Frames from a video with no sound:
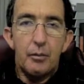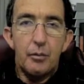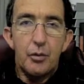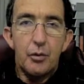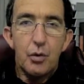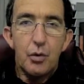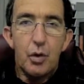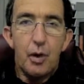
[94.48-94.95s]

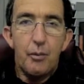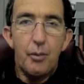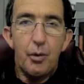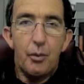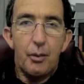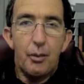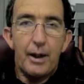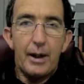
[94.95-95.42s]
draw up your
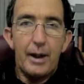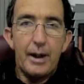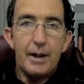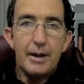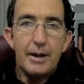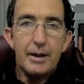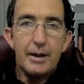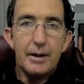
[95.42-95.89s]

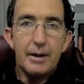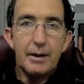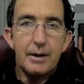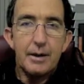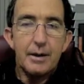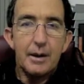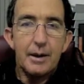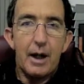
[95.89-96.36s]
plans to
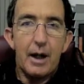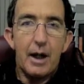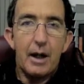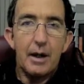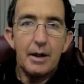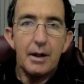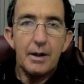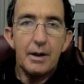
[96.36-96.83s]
scale
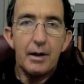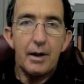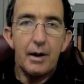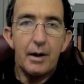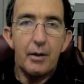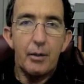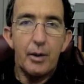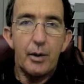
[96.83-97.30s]
so that
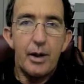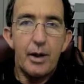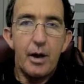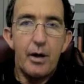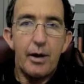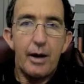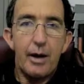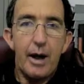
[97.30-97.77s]
we
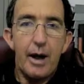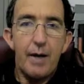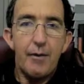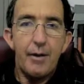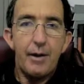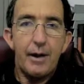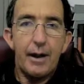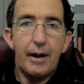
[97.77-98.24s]
know that
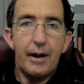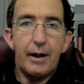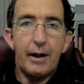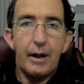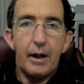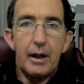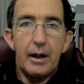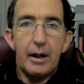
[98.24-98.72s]
everything
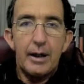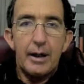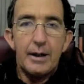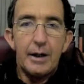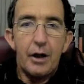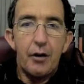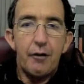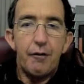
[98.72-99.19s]
is
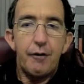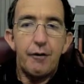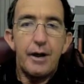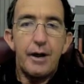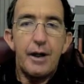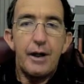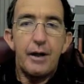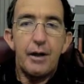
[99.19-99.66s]
going to fit
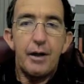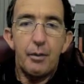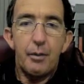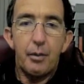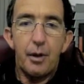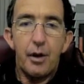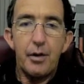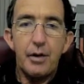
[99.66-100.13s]
into the
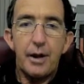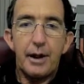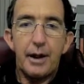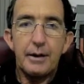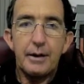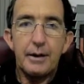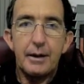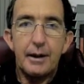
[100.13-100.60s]

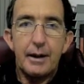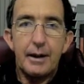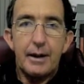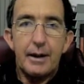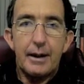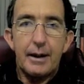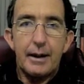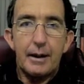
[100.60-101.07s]
project.
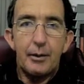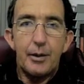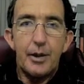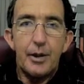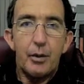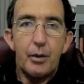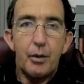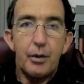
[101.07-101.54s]
We
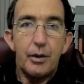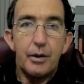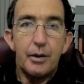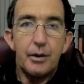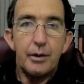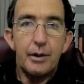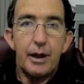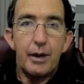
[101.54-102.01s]
don't want
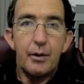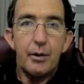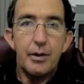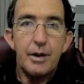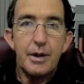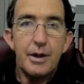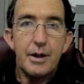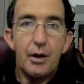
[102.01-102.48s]
to go and
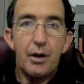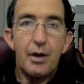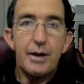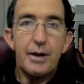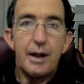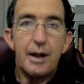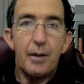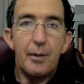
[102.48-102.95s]
design
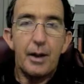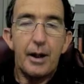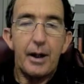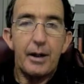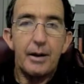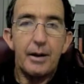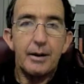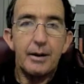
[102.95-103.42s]

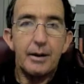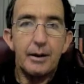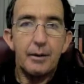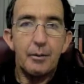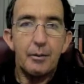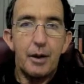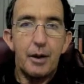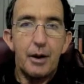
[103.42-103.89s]
something
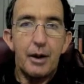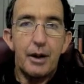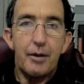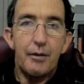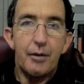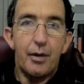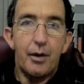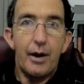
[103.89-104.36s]
and
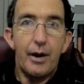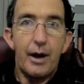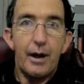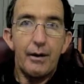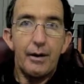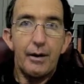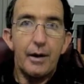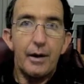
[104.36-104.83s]
find
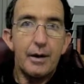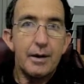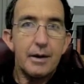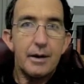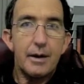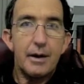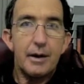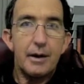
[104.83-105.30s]
out that it's
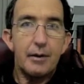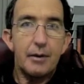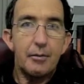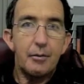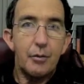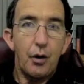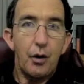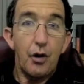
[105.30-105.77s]

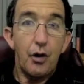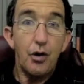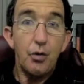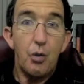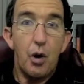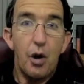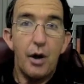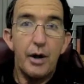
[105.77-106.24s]
not as
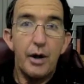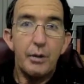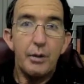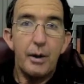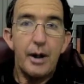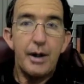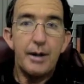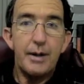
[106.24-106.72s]
wide as
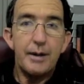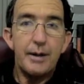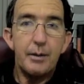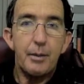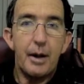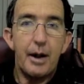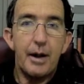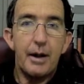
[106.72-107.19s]
we
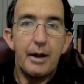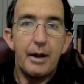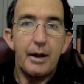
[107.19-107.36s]
anticipated.